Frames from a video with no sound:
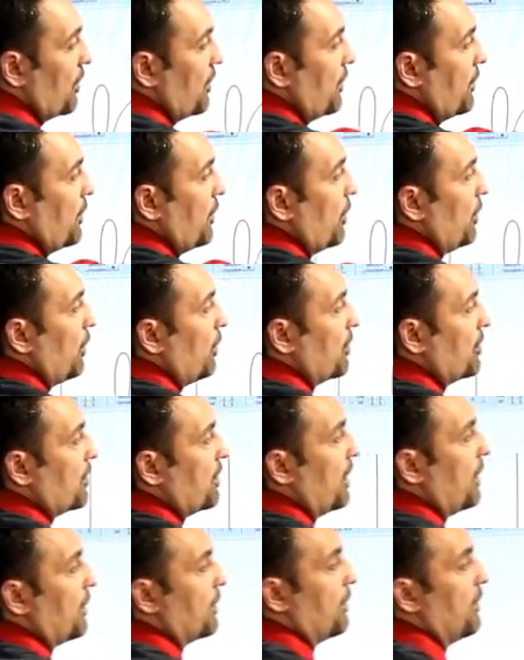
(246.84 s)
sort of tools
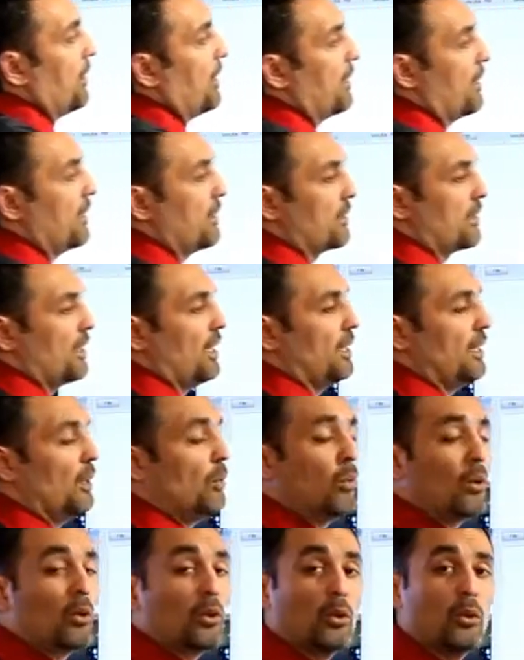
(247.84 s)
down the right hand side.
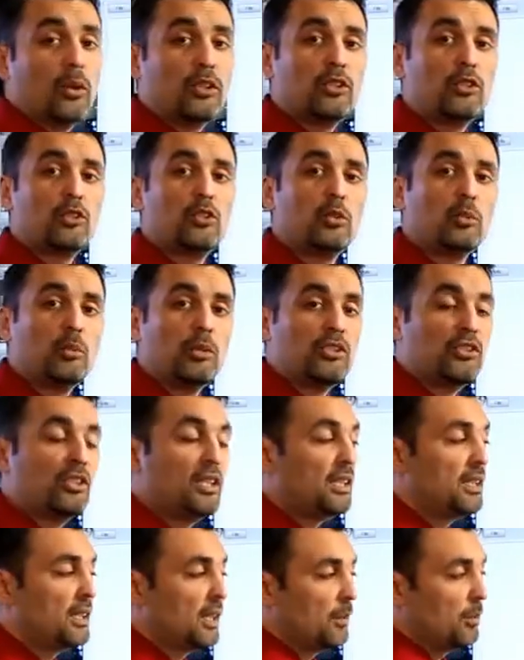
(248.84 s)
I won't go into too much
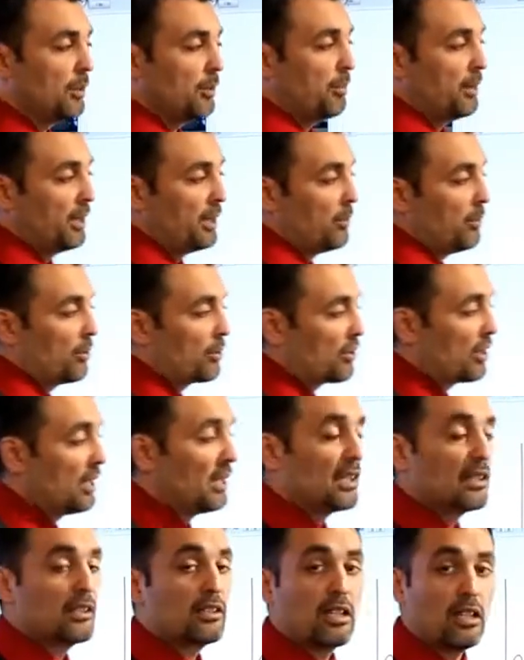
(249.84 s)
detail, but pretty much
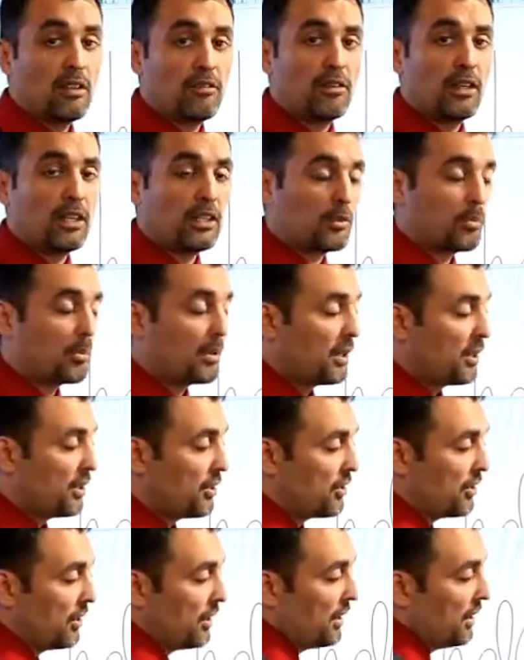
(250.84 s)

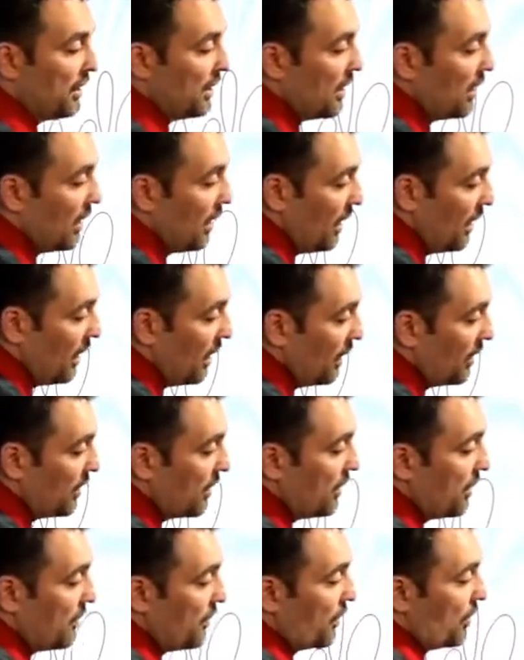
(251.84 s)
self-explanatory.
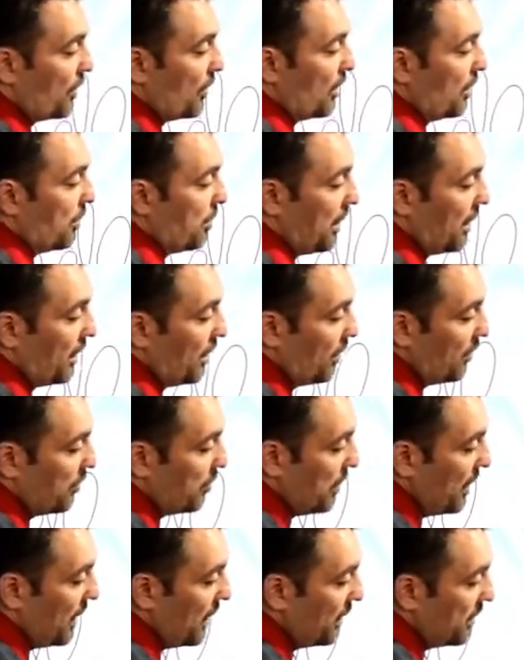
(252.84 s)
Different color palette
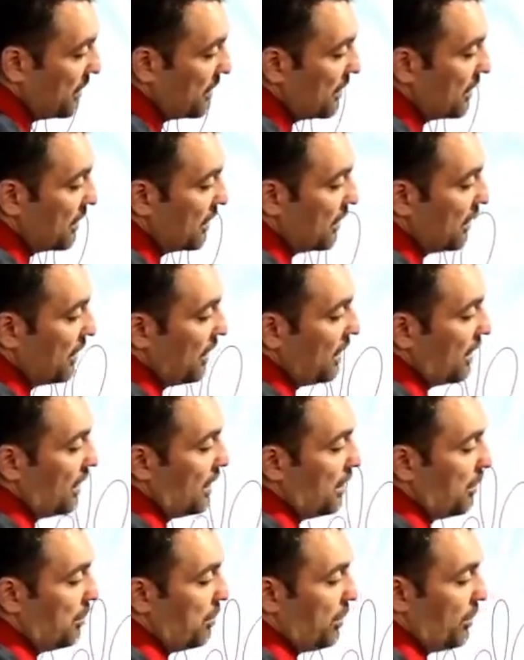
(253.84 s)
of pens,
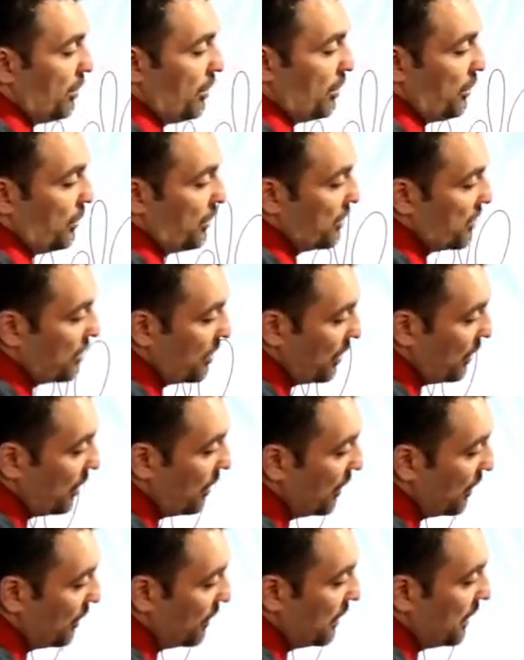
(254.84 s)
blue and so
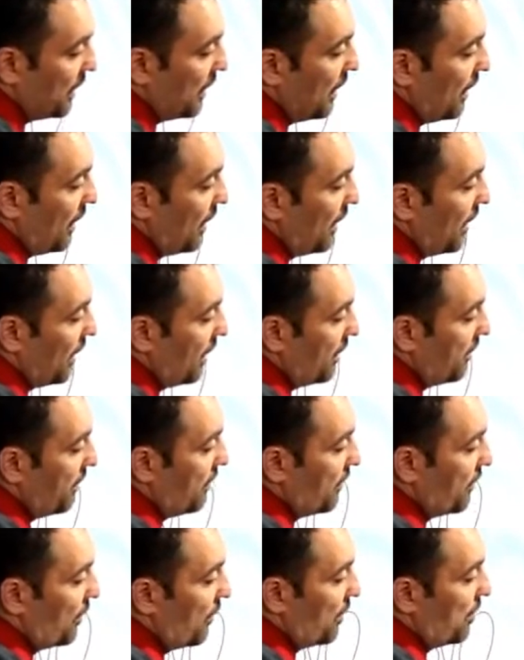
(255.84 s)
on. You've
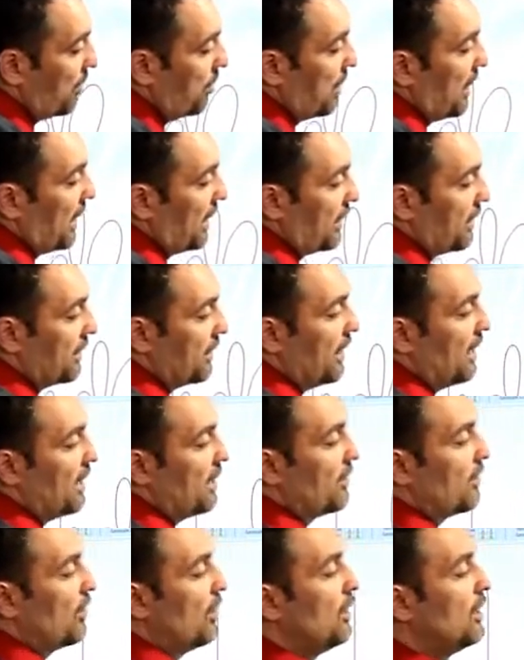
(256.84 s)
even got black in there.
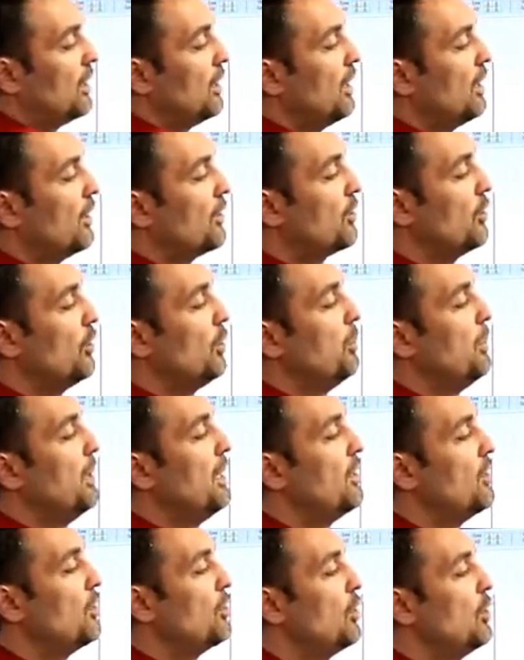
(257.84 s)
You've got zoom
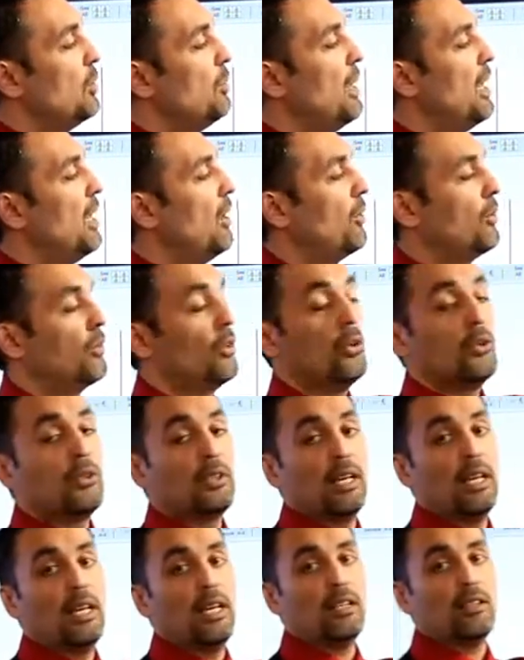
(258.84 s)
in, zoom out,
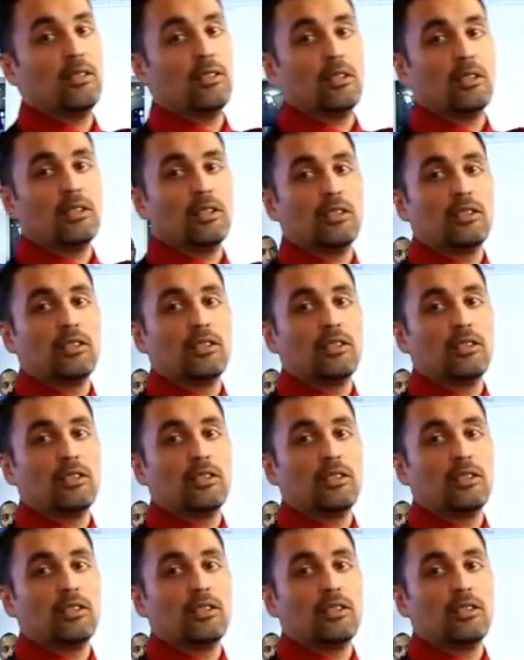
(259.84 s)
rotate,